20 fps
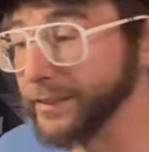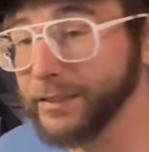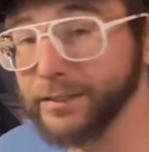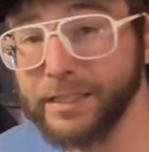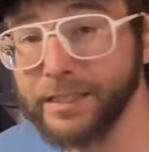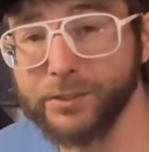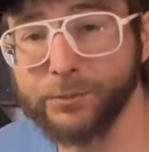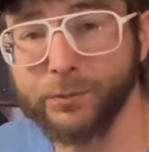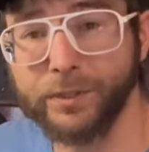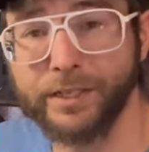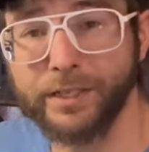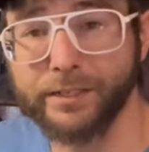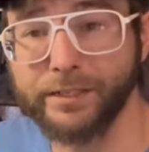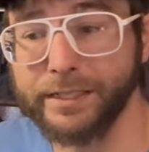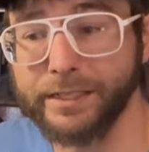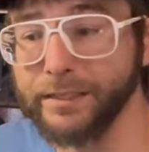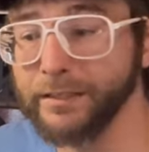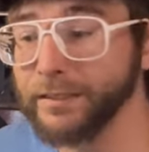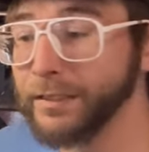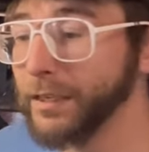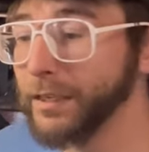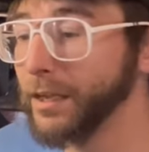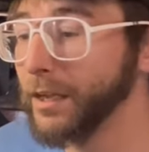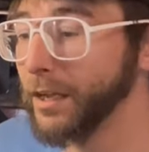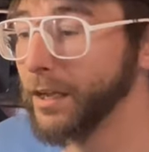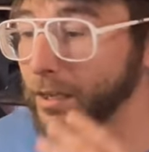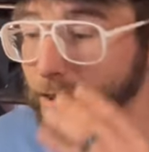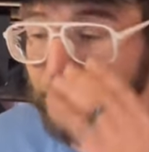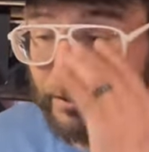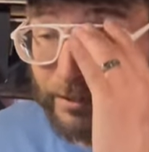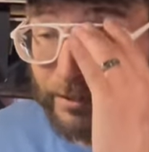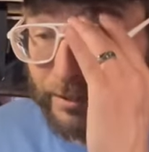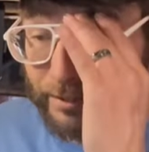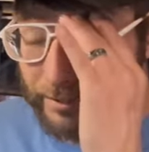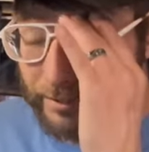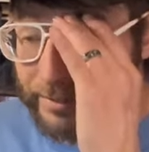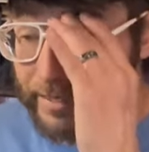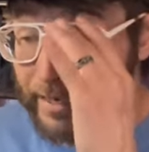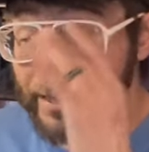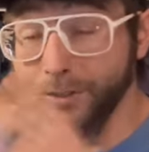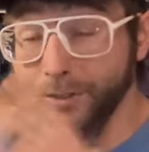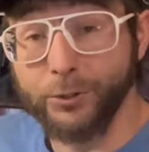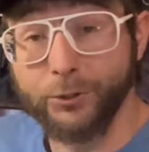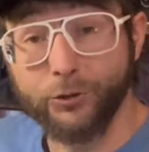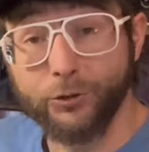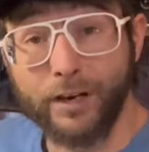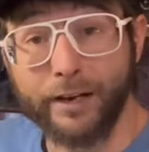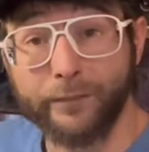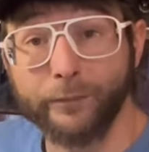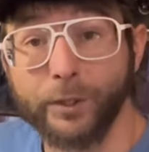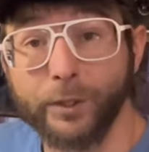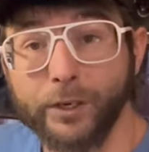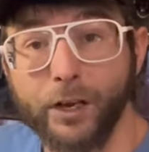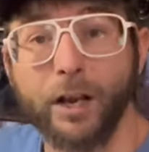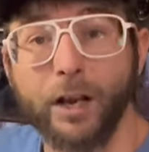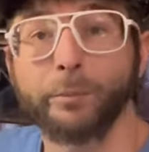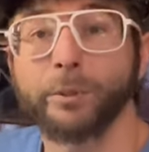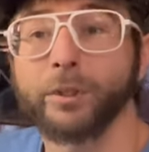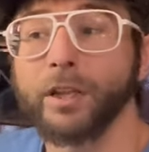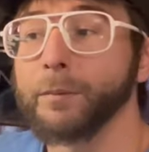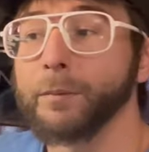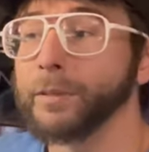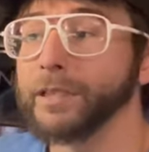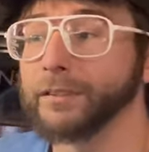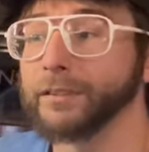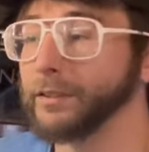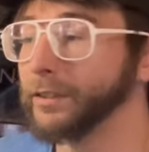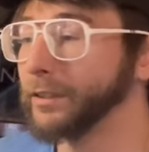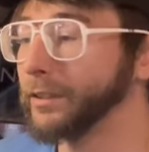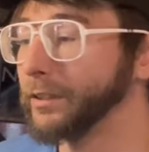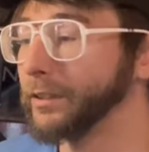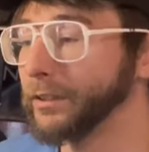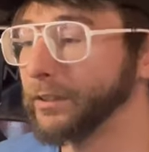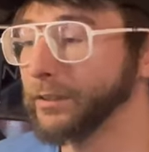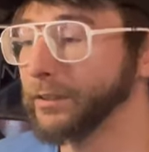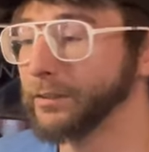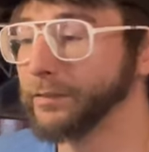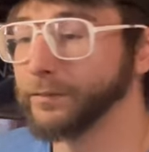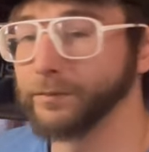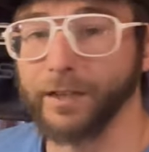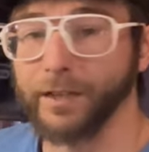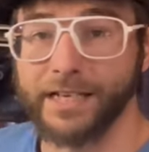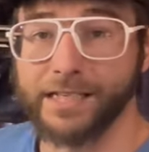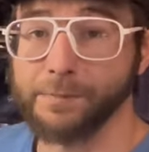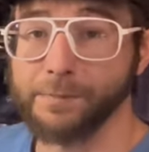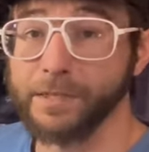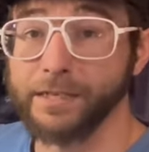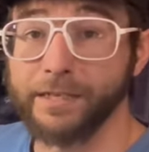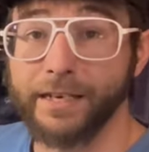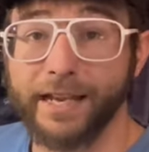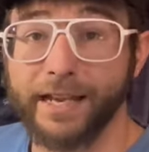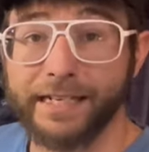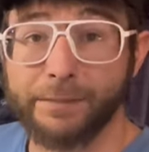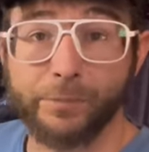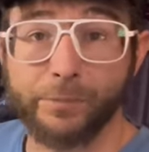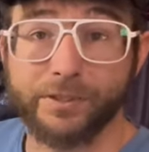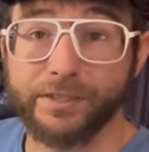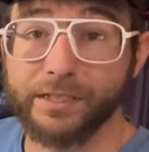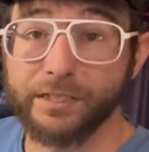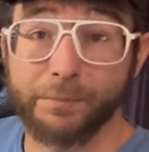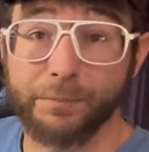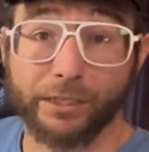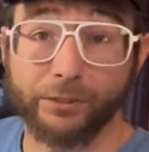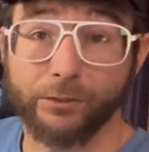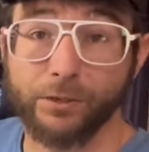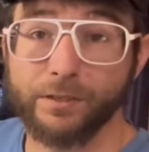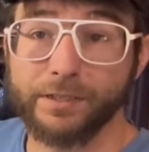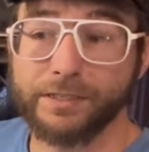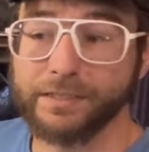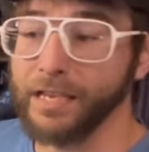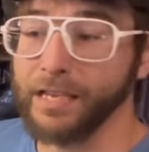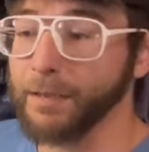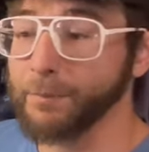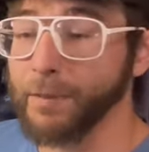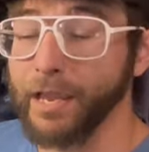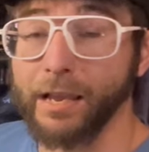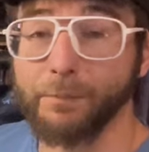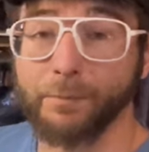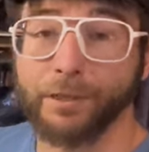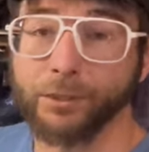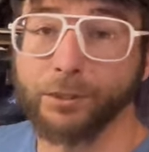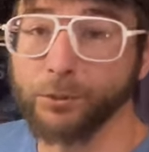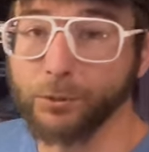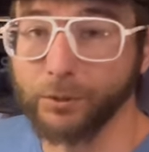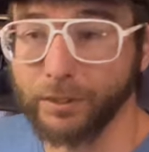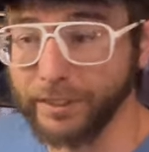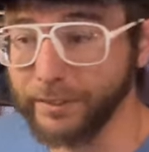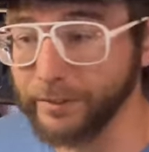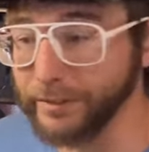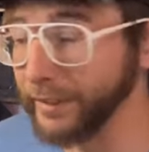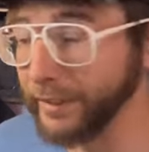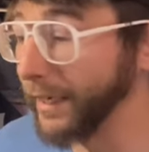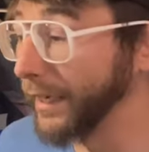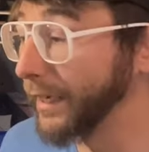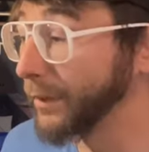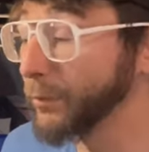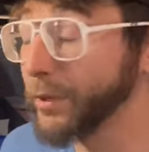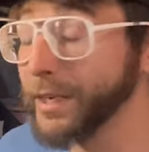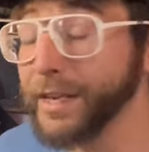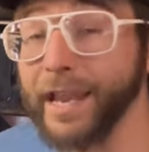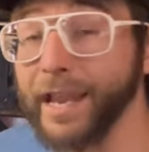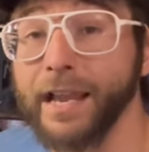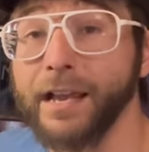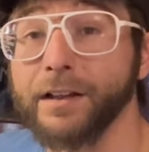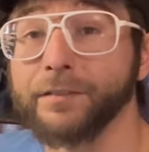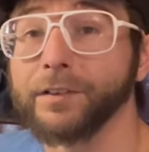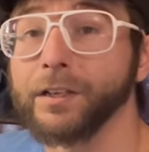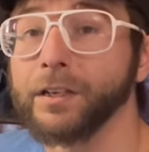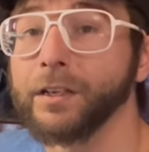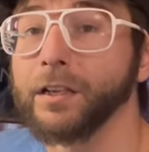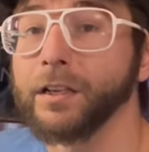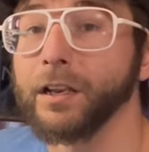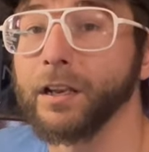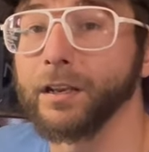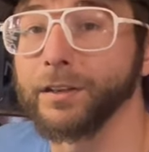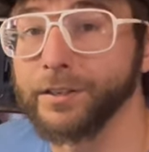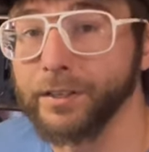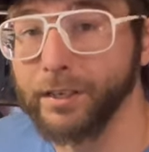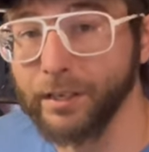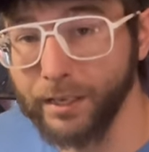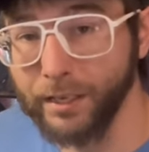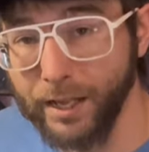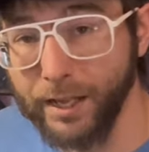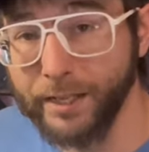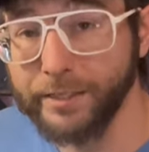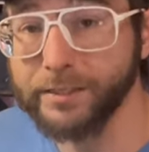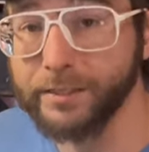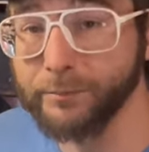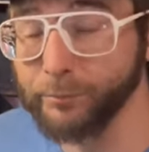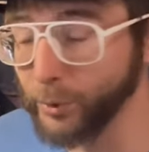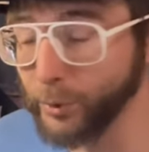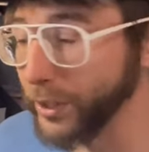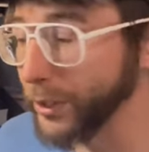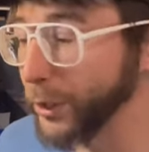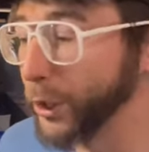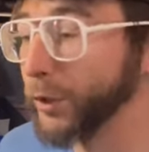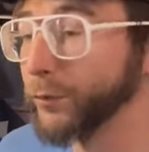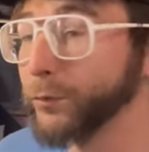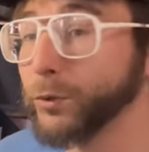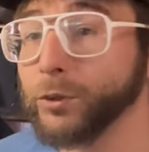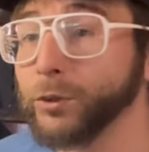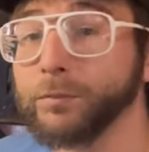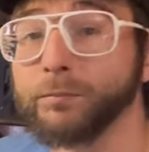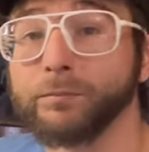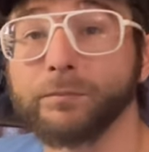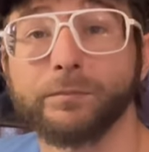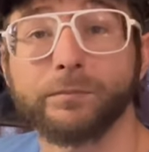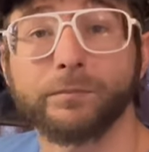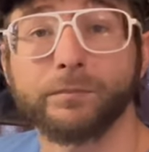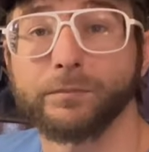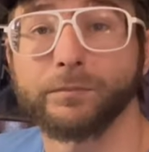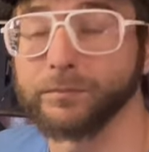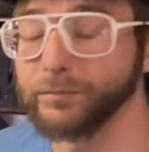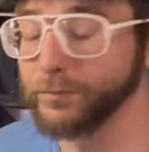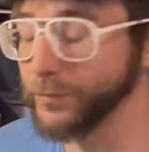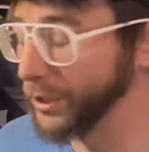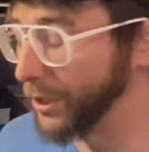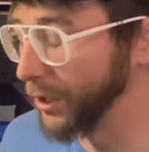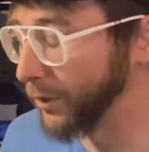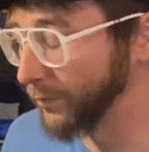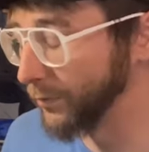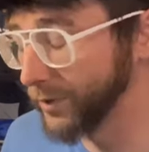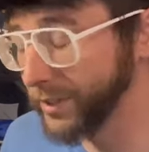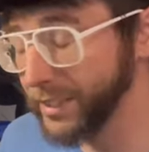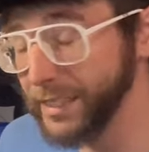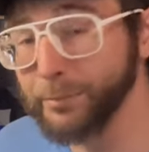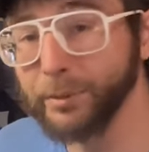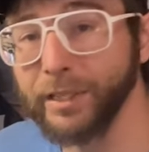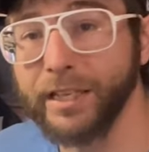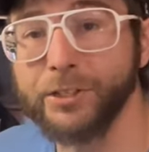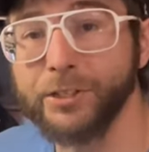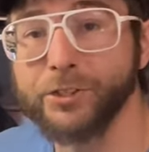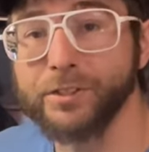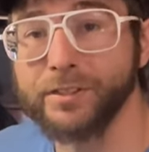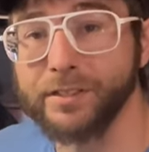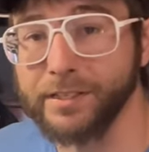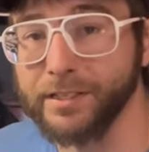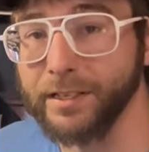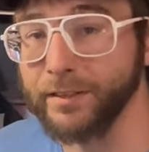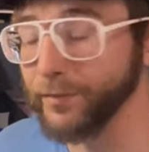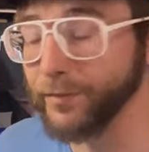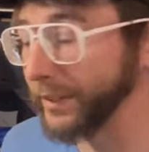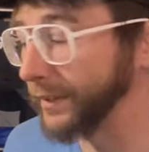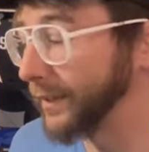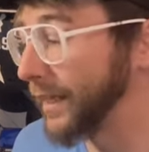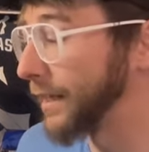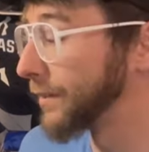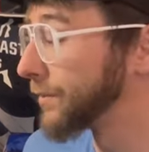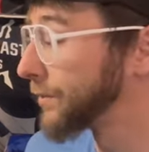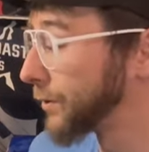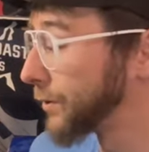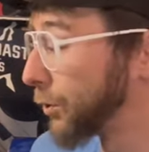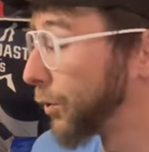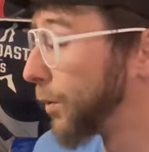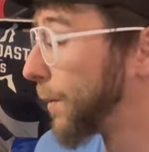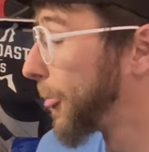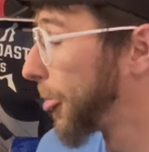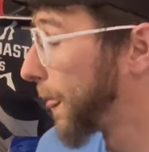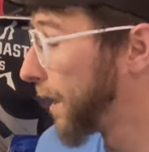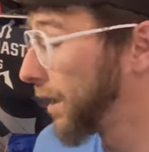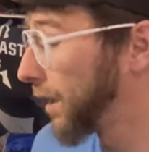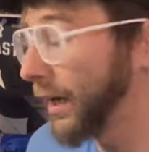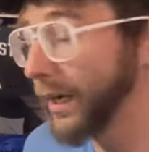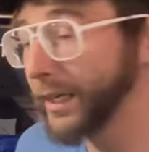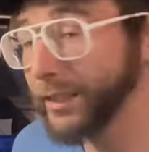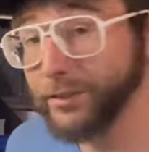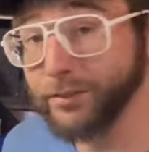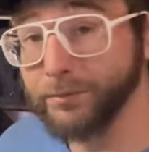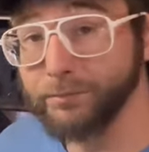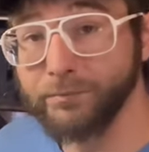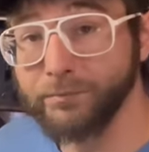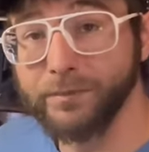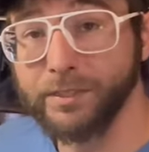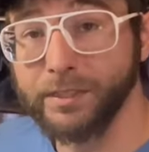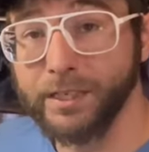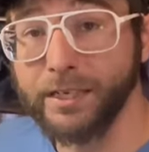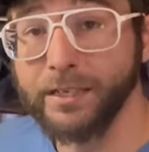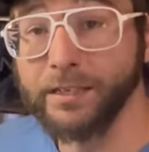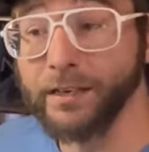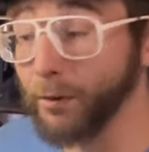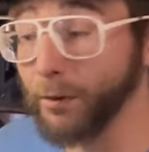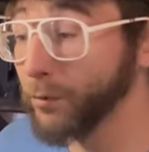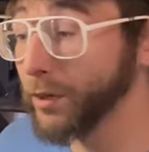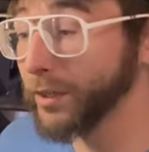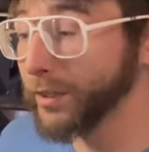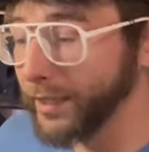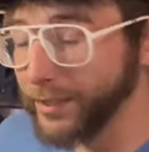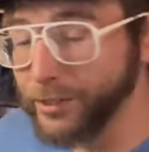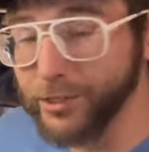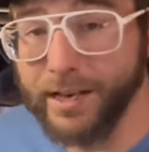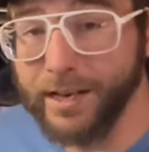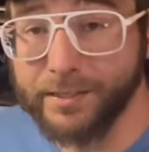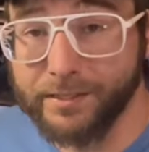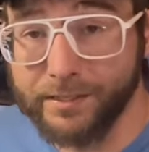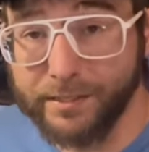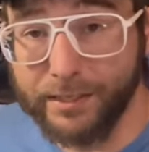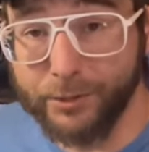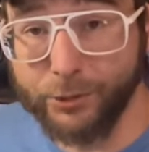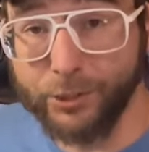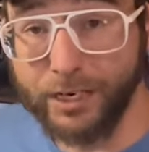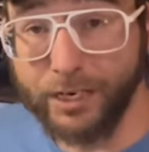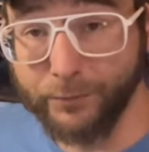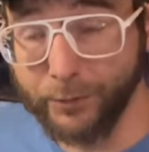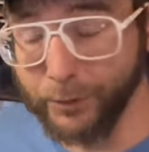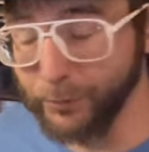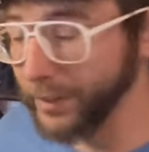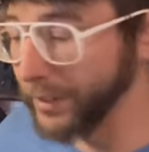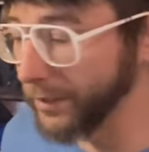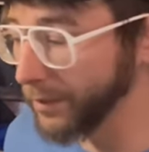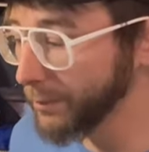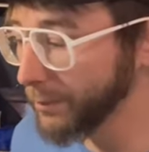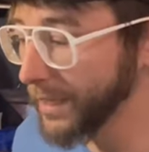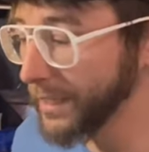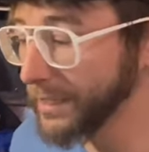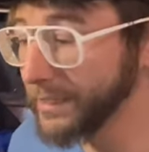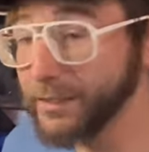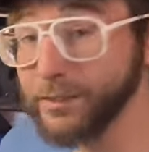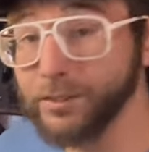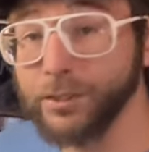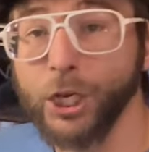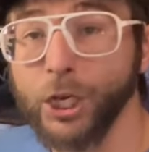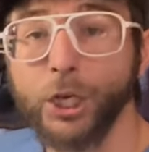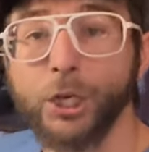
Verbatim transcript: because that's one area. Yeah, I do travel and comp a lot, but I spend 90% of my crawling time at my local area and we have lots of breakover, you know, steep ledges and stuff like that. So I tend, I want a chassis that I drive on a regular basis